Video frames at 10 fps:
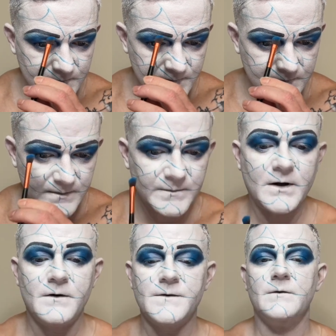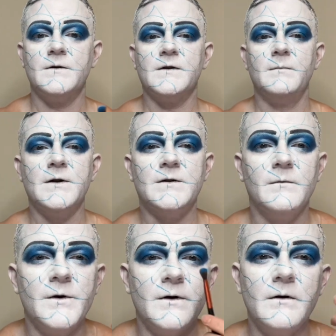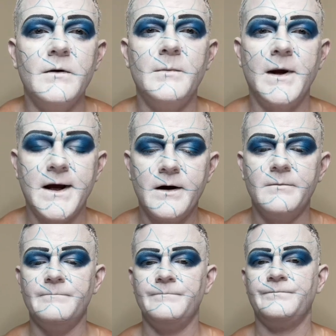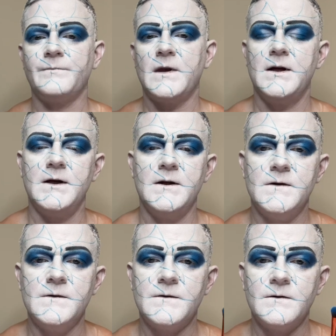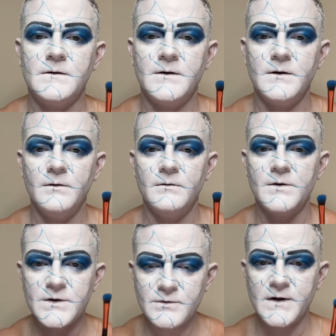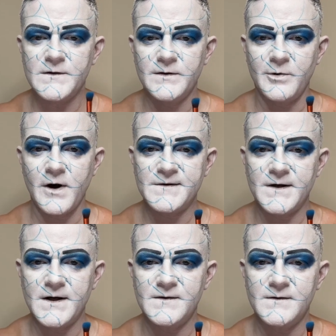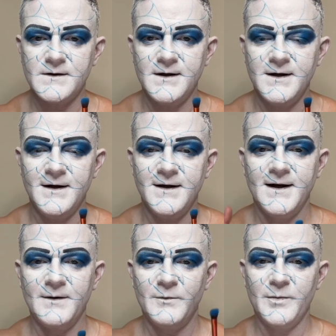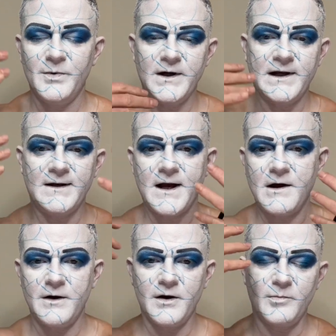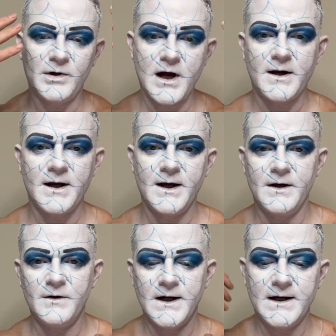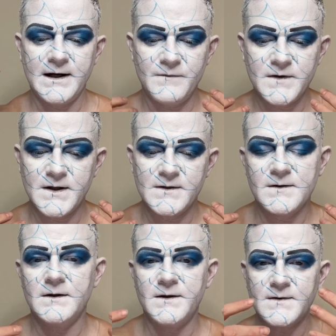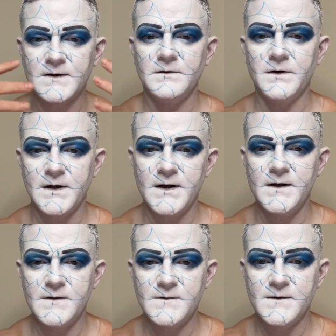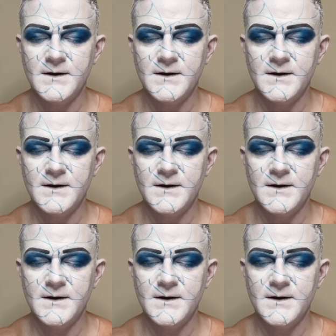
Something also just to mention when you're doing makeup is to just trust the process. And when you're putting down and you're blocking, you're getting everything so it doesn't look as